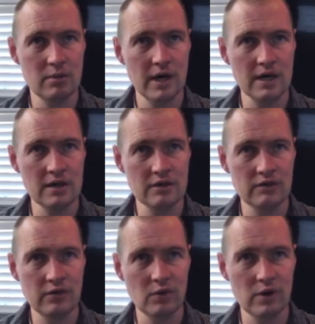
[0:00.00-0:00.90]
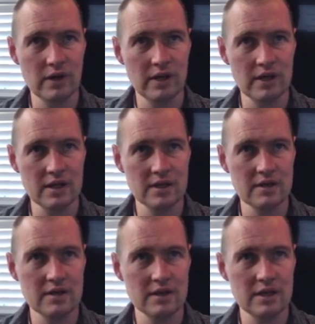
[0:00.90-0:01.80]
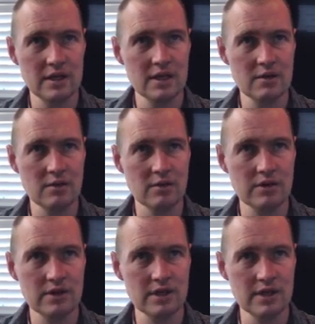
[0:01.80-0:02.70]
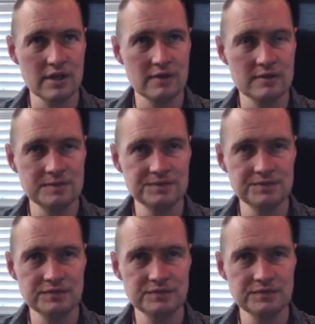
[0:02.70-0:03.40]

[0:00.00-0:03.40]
minus 4n equals 10.